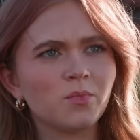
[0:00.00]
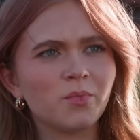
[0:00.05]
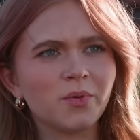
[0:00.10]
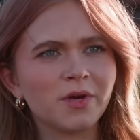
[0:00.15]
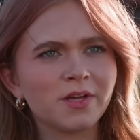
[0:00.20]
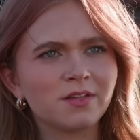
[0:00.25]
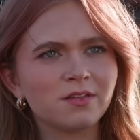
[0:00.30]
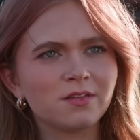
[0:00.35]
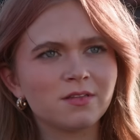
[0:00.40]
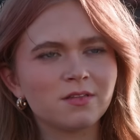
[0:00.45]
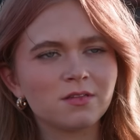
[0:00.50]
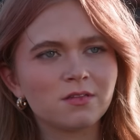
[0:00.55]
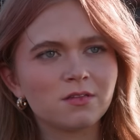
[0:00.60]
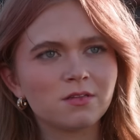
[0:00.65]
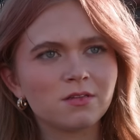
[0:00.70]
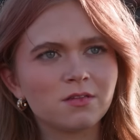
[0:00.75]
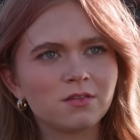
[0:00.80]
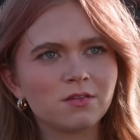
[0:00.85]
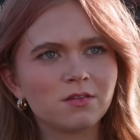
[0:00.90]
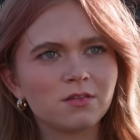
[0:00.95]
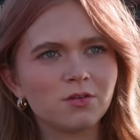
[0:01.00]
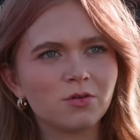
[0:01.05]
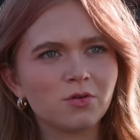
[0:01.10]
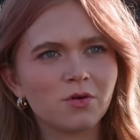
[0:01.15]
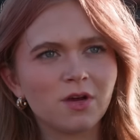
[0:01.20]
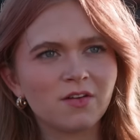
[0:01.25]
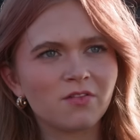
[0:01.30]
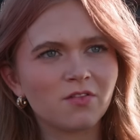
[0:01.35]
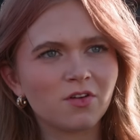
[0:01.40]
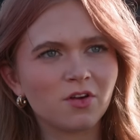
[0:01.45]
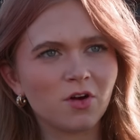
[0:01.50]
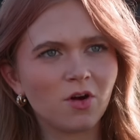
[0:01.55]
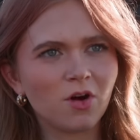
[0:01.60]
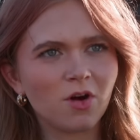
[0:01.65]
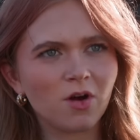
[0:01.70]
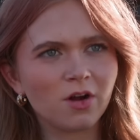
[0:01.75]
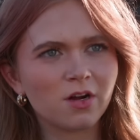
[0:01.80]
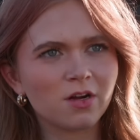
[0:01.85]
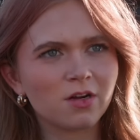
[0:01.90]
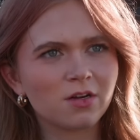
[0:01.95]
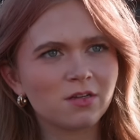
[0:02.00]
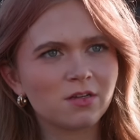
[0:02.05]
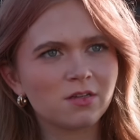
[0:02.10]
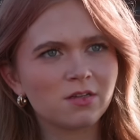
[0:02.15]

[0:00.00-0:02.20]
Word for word: But you don't have a car.